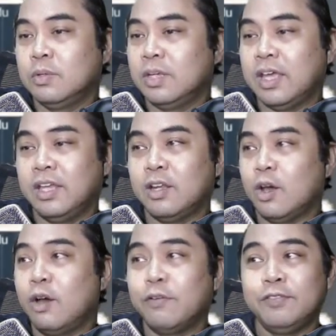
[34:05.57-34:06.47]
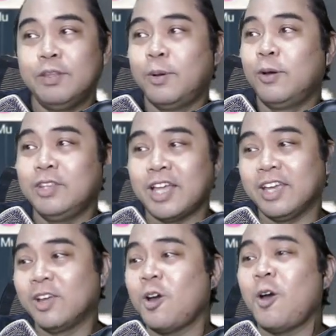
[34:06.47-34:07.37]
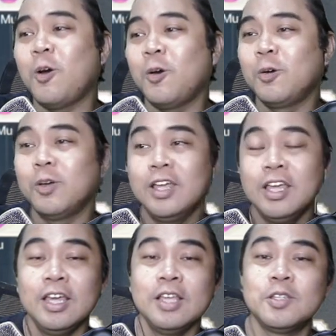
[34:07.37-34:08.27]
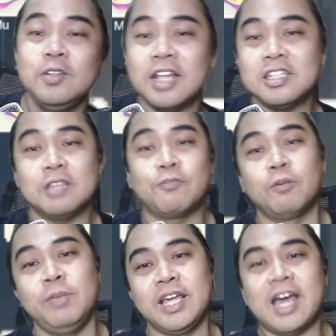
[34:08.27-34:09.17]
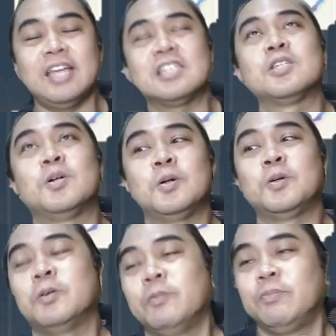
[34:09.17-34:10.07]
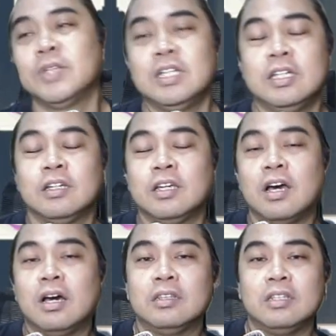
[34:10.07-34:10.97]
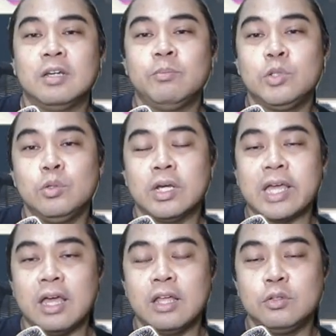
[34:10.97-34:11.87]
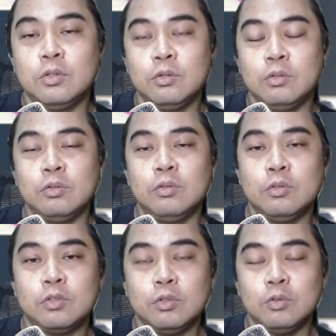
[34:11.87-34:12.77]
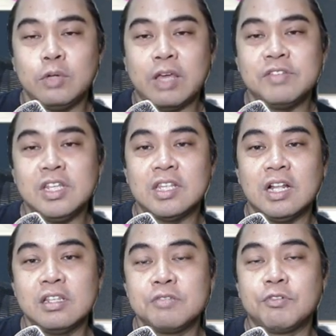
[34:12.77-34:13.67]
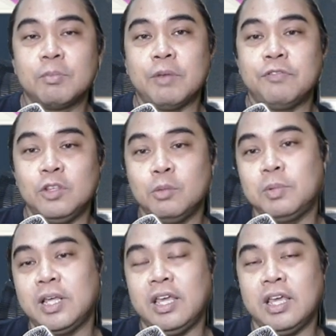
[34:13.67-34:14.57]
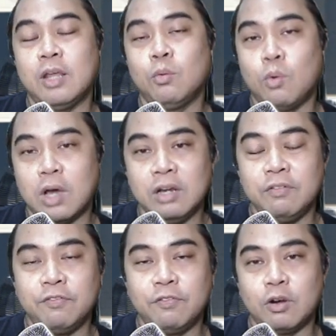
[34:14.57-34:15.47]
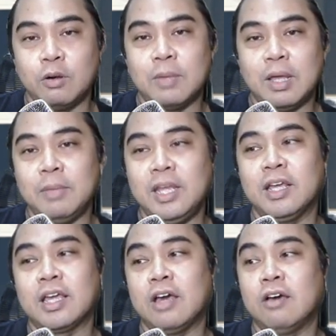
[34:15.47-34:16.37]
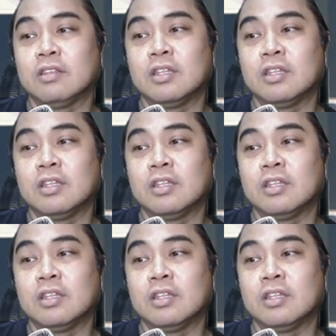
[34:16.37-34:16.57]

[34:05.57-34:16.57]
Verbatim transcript: And off the boat I go. So that's it for me, guys. So got two FC Talias for my free-to-play and one for my main account.